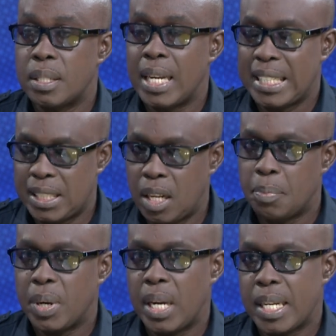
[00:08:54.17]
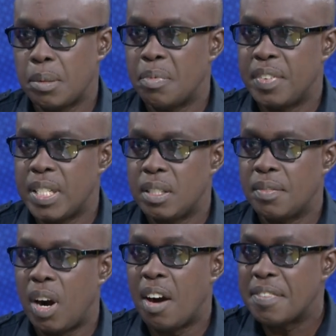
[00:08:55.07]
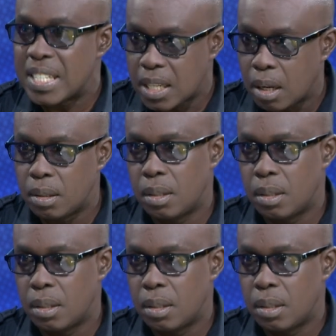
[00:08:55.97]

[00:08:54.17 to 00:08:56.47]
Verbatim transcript: National Predelas and Preventive Officer.